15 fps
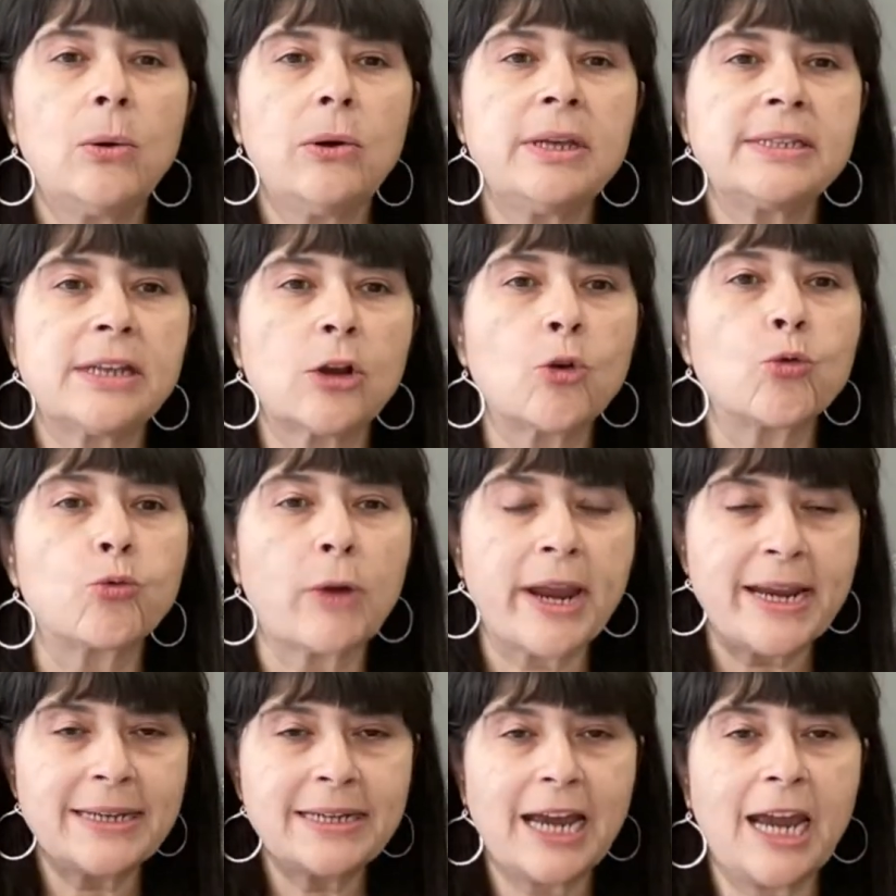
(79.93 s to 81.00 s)
is a
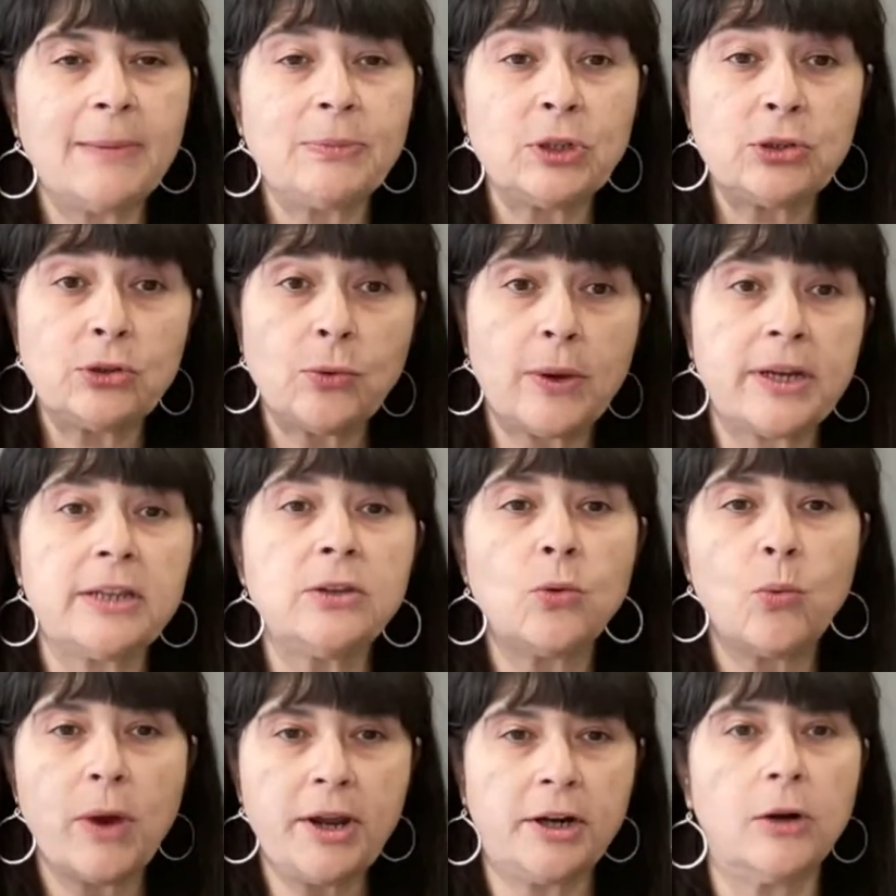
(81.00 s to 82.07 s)
great time to do it in the
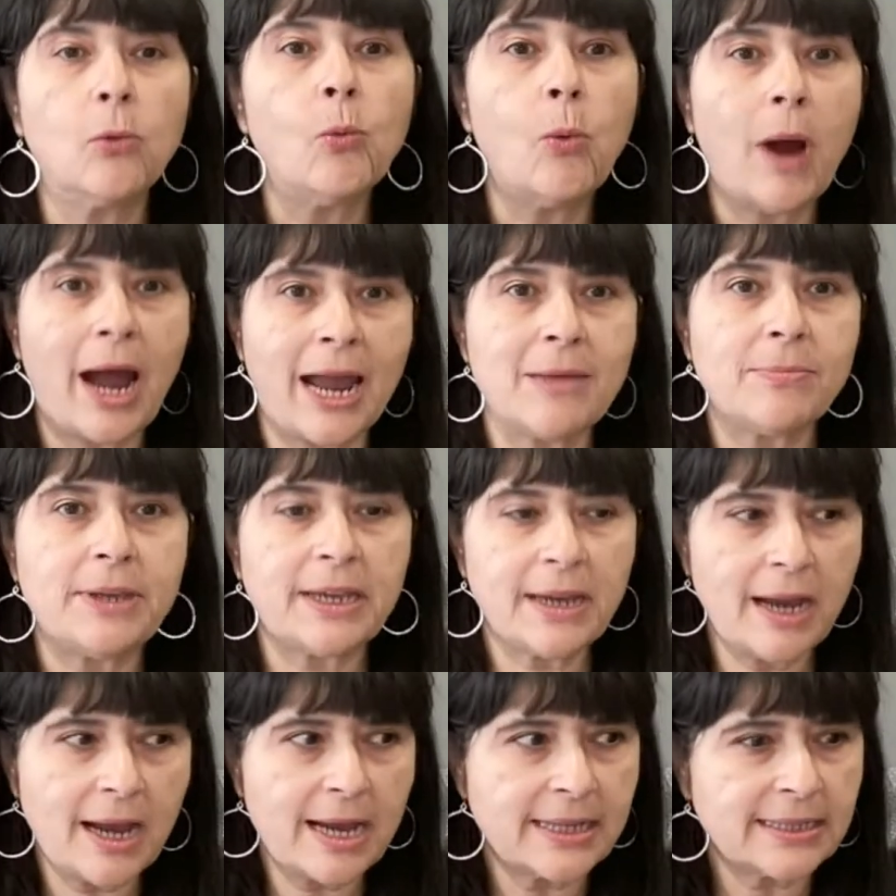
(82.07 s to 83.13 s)
winter. Why?
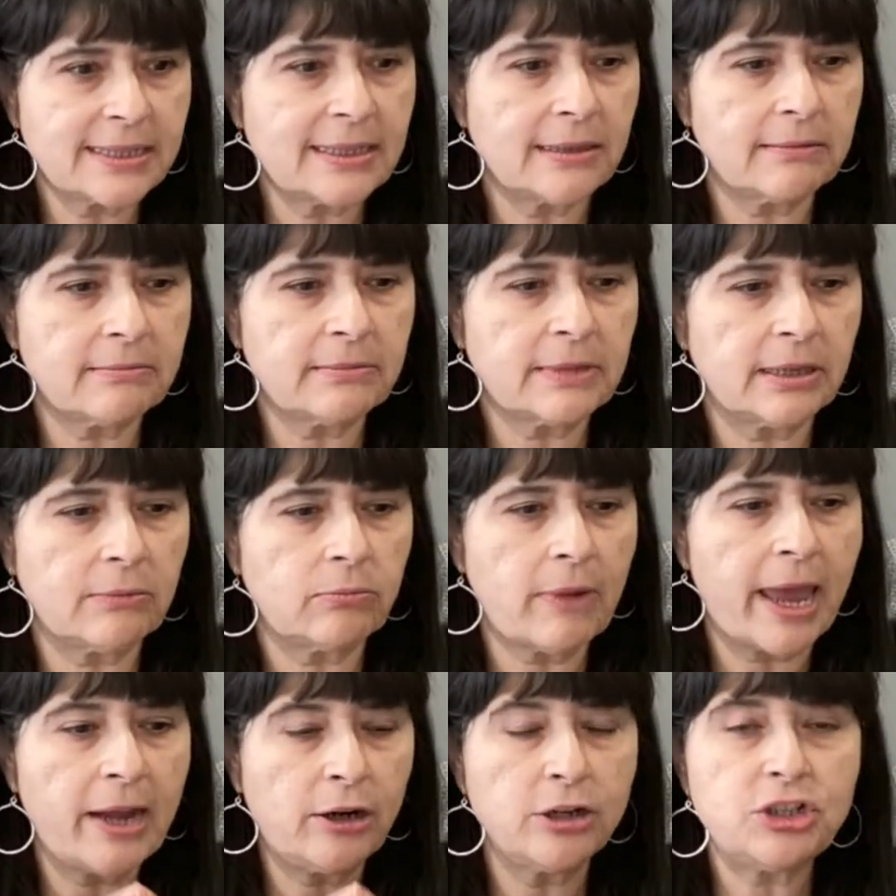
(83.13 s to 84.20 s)
Because the
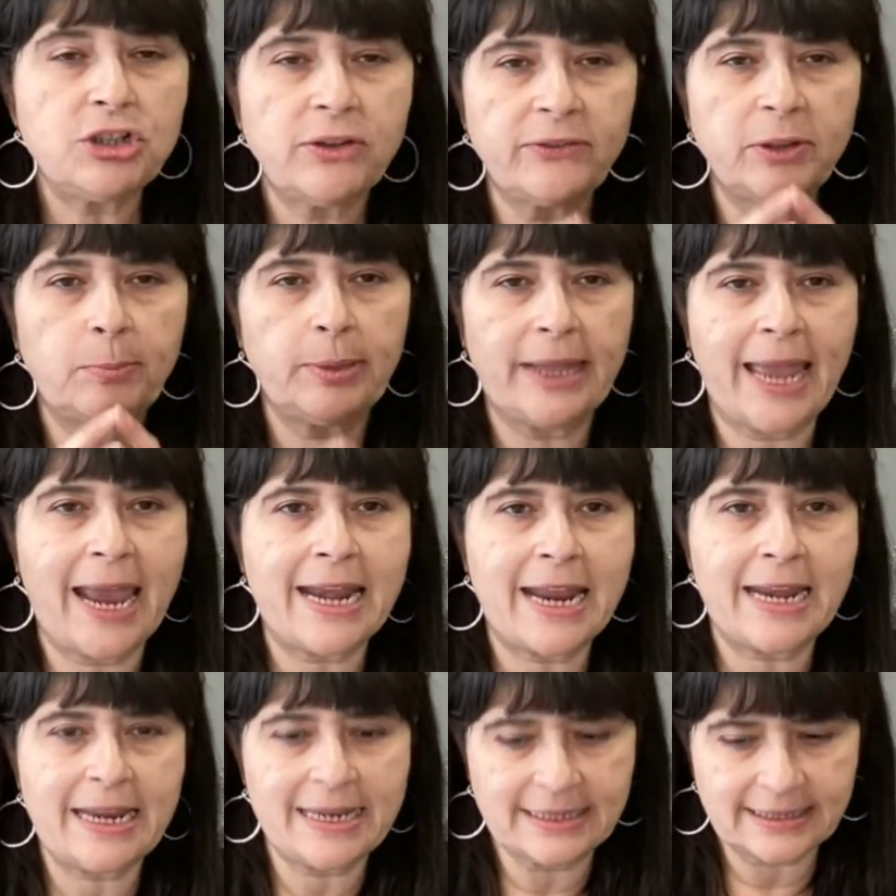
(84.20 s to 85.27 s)
energy of the
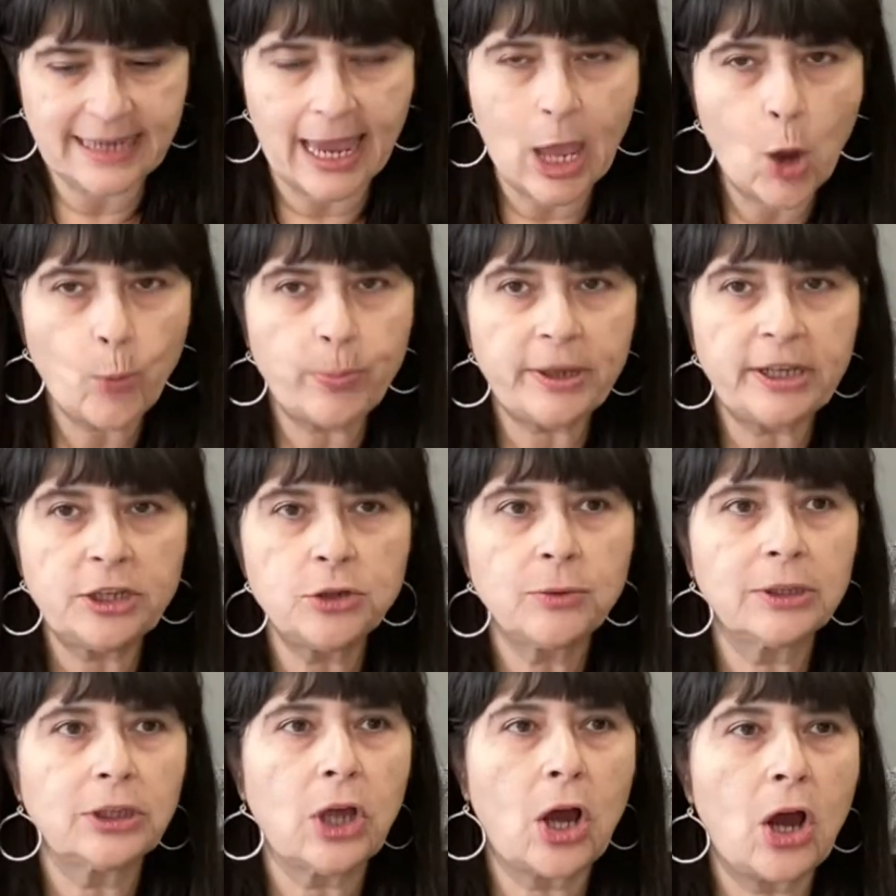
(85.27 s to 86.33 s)
planet is helping you
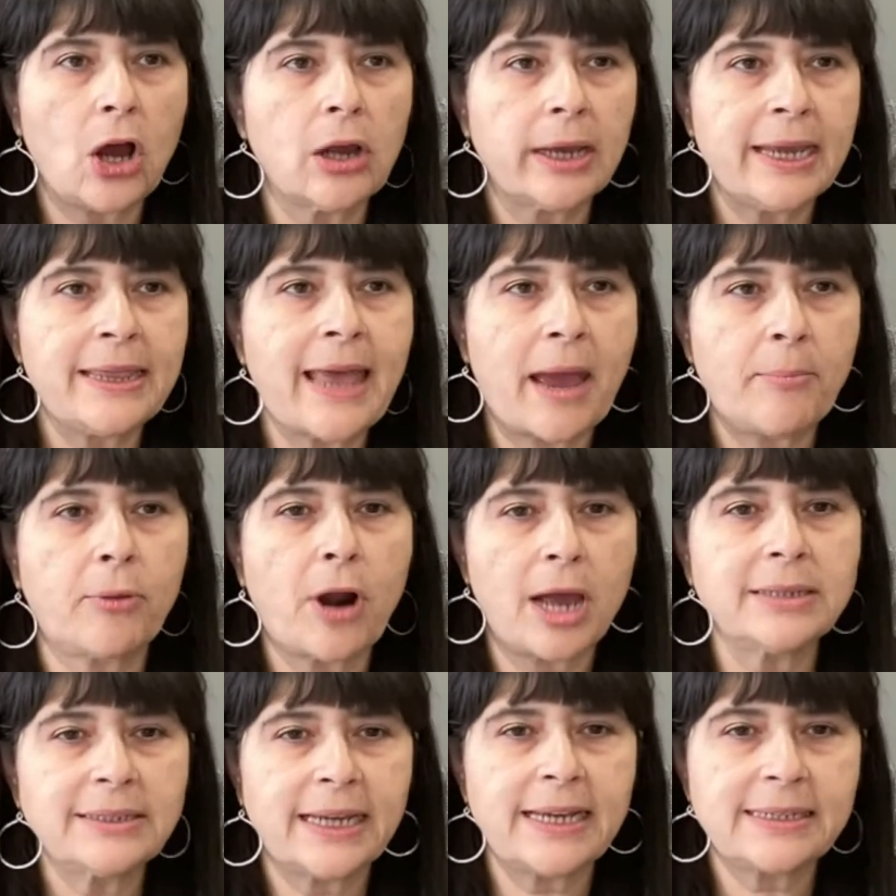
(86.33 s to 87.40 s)
along in that
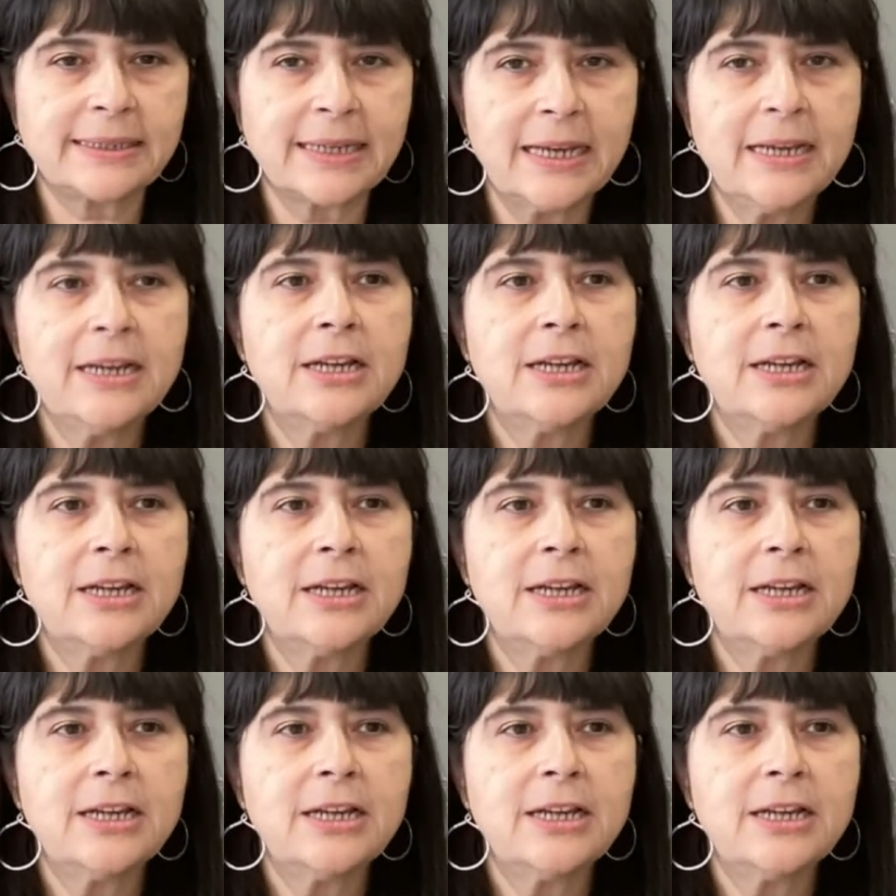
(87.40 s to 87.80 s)
process.